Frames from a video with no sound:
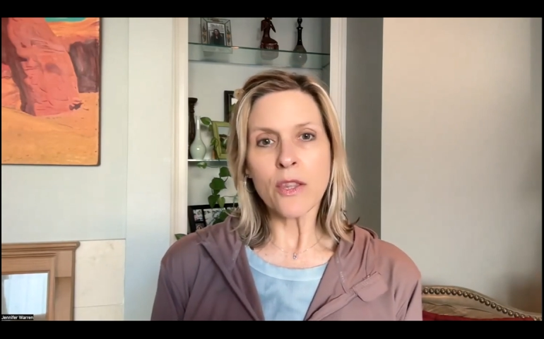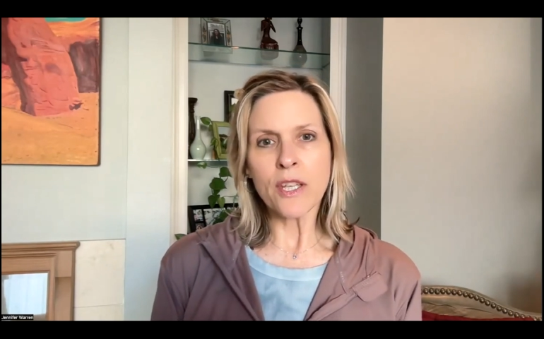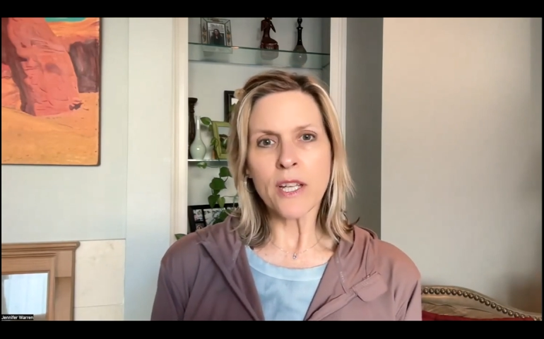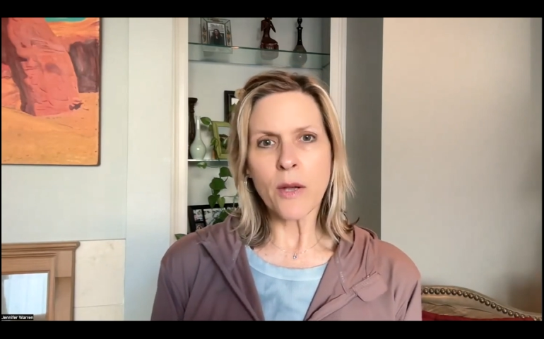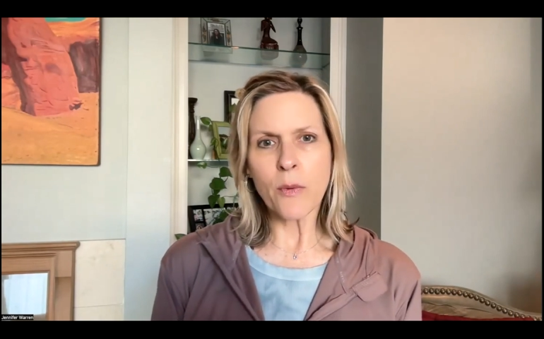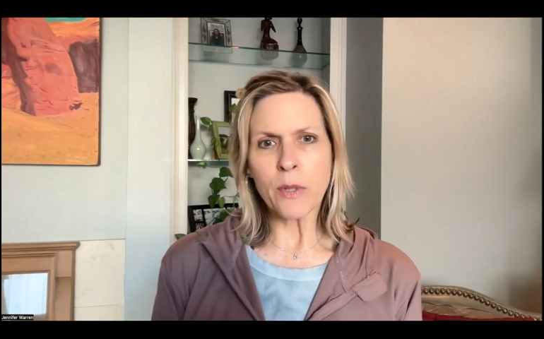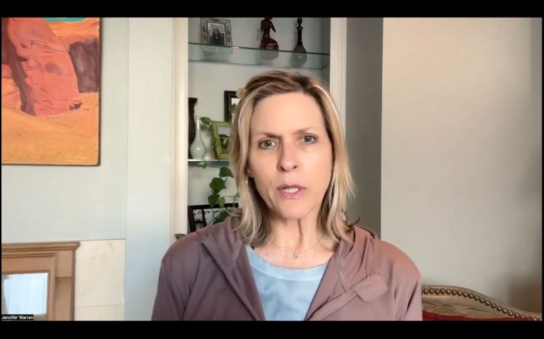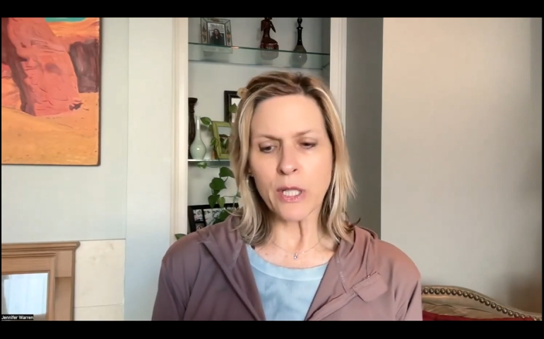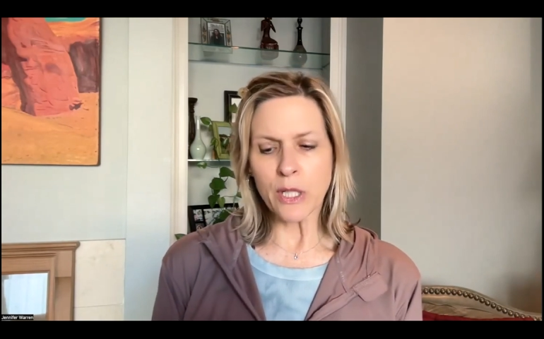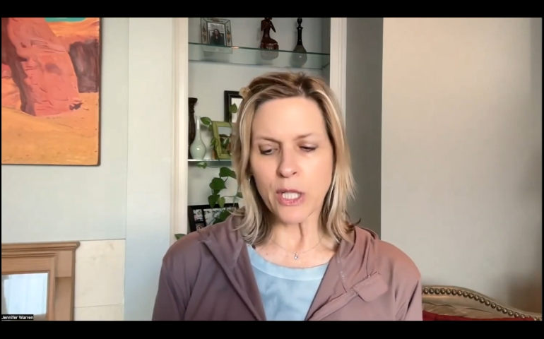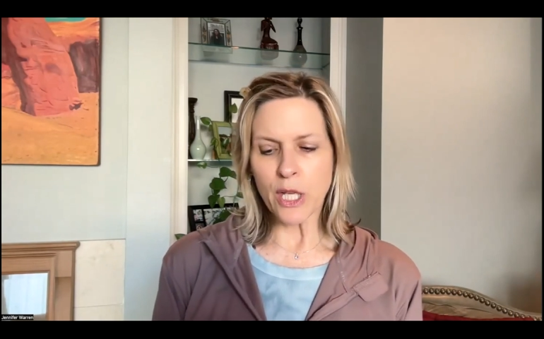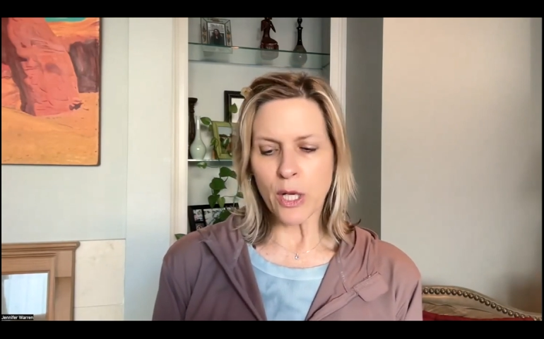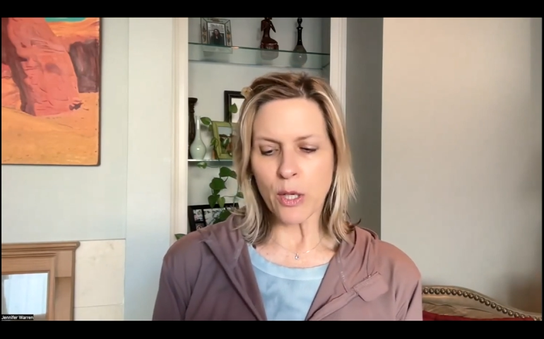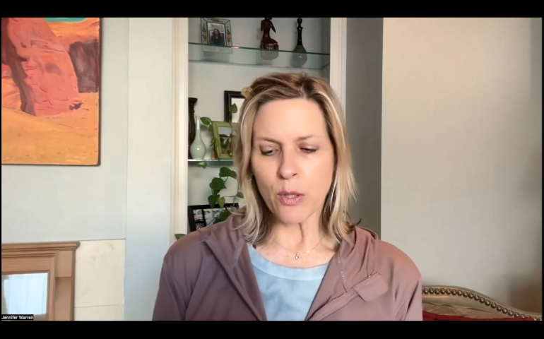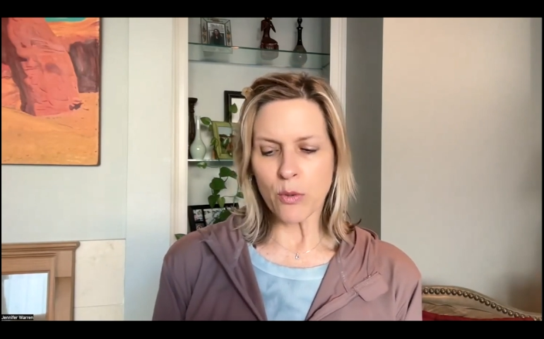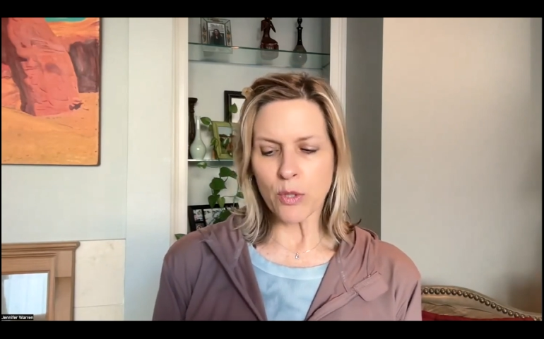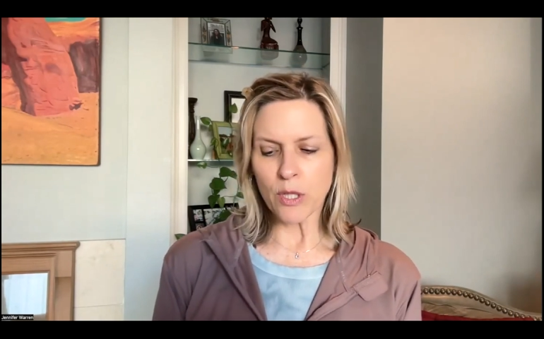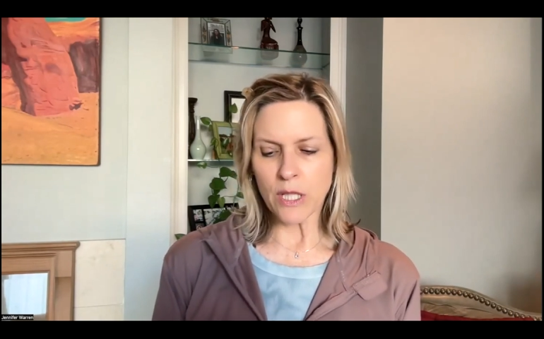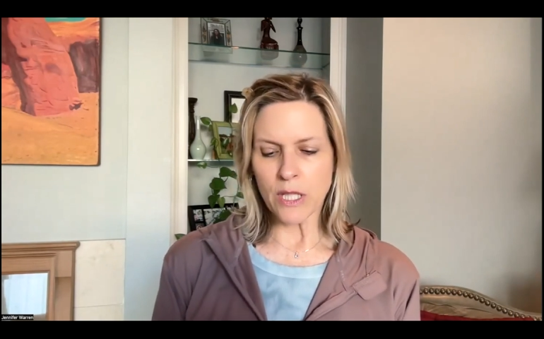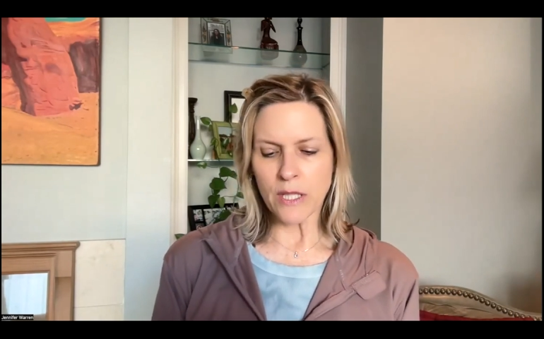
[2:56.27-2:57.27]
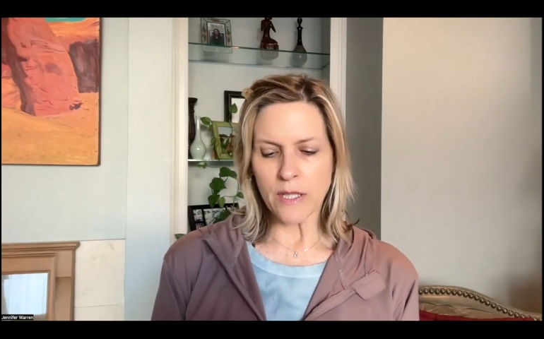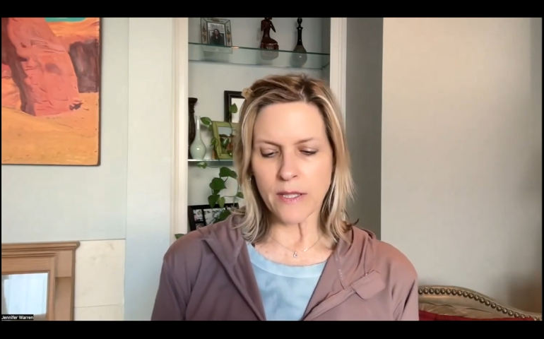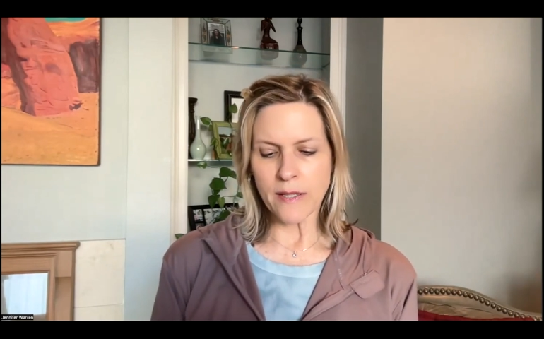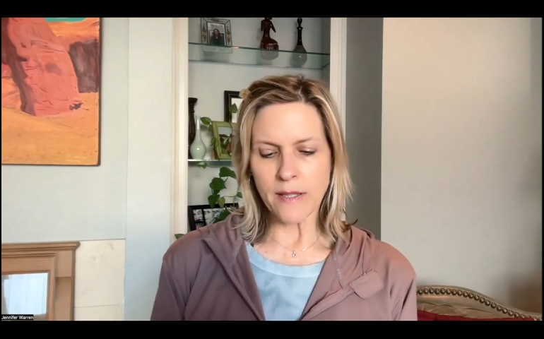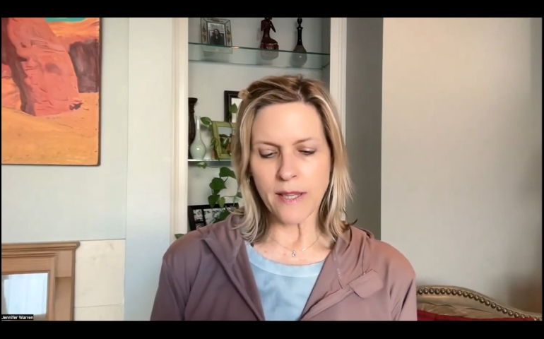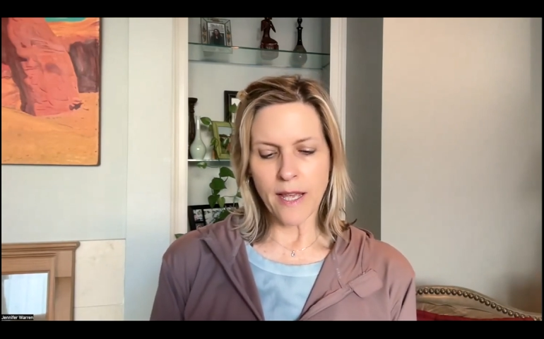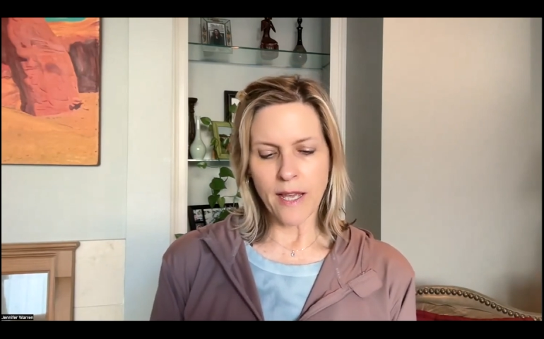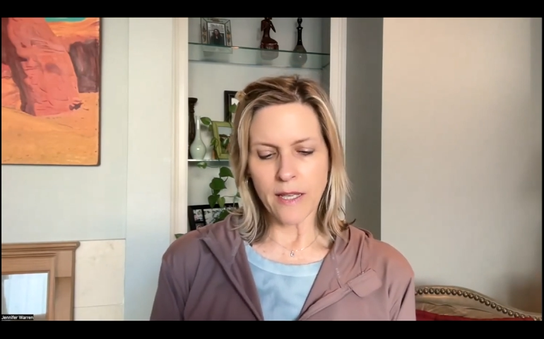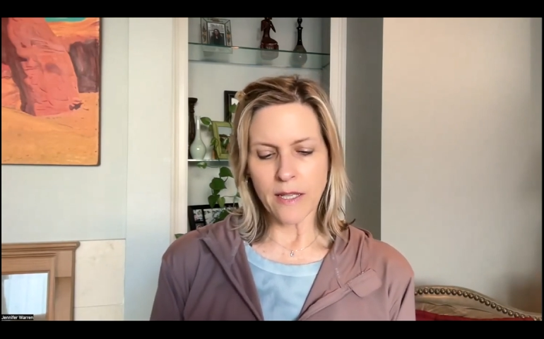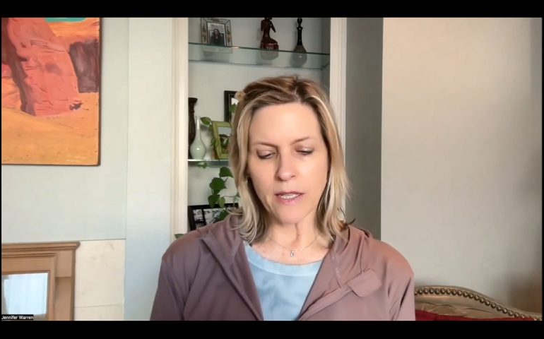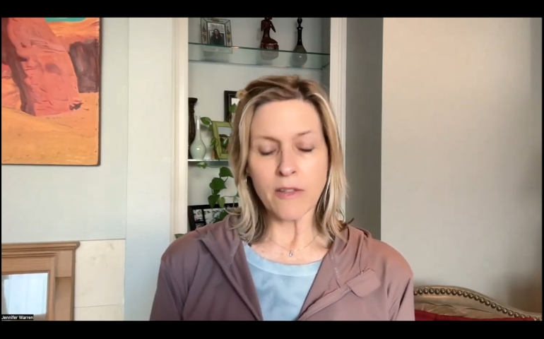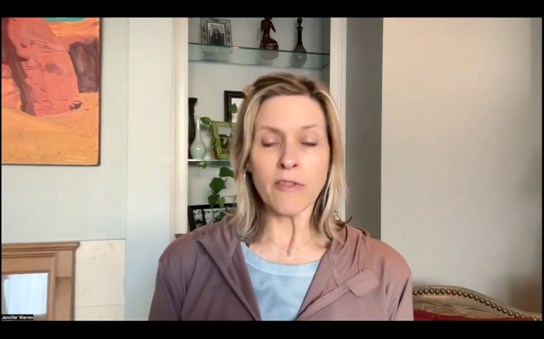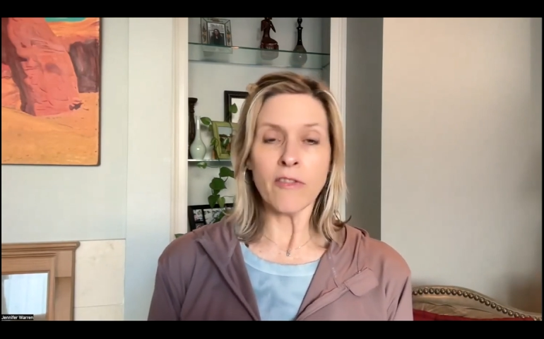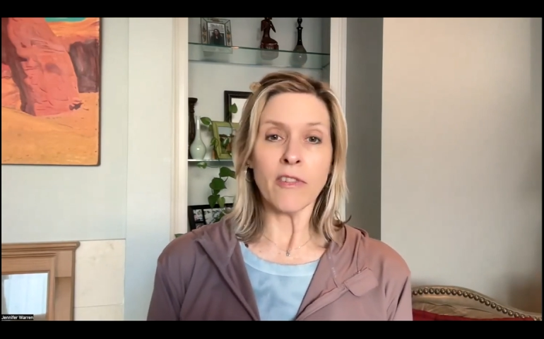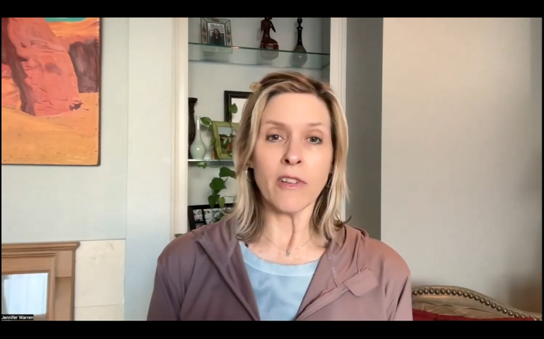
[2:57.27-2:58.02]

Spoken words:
thing I want to note is that